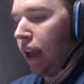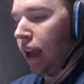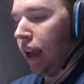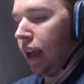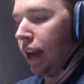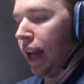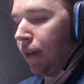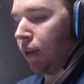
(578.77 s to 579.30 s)

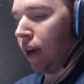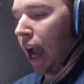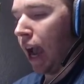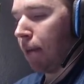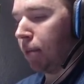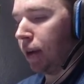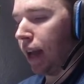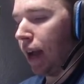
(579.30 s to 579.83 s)
It never
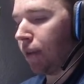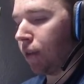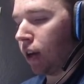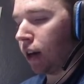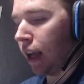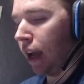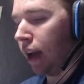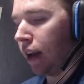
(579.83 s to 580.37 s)
happened ever
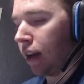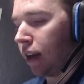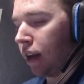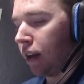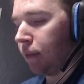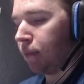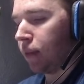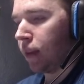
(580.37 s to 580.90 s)
again.
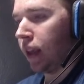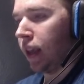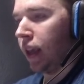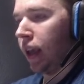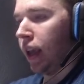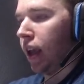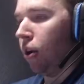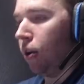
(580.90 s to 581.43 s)

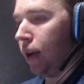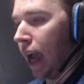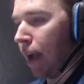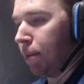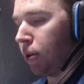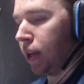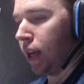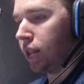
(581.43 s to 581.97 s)
It only
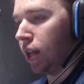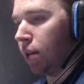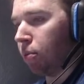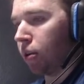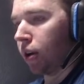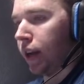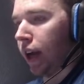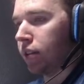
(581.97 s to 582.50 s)
happened when he
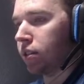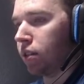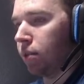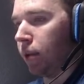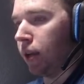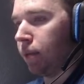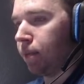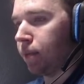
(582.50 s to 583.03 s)
teleported next to
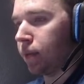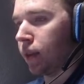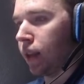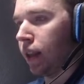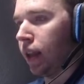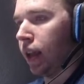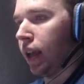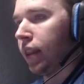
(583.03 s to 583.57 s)
me.
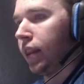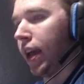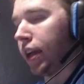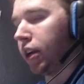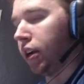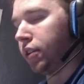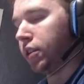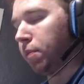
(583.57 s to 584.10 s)
That I
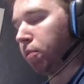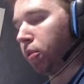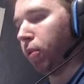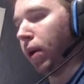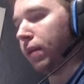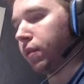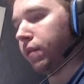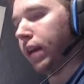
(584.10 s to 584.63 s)
couldn't teleport
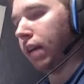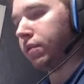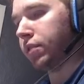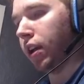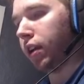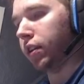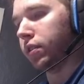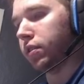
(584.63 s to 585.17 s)
away for 5
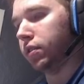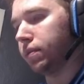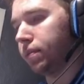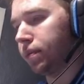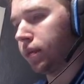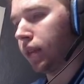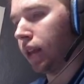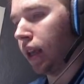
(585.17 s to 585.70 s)
seconds.
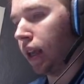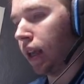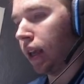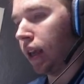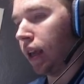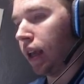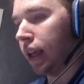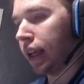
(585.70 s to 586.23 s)

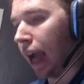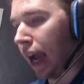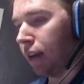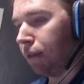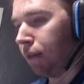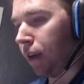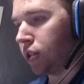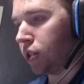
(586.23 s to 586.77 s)
Kind
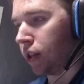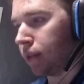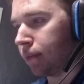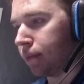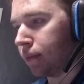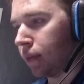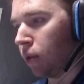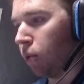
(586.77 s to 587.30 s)
of fishy.
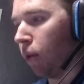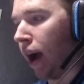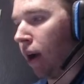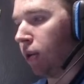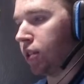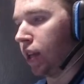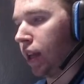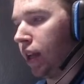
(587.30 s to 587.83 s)
Why
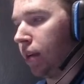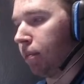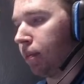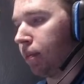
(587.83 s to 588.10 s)
was it him?